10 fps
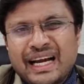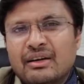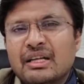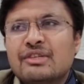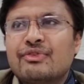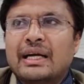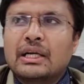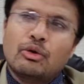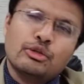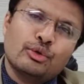that risk
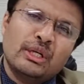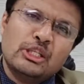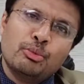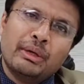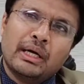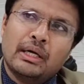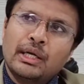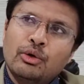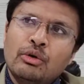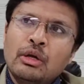factor also needs to be continued.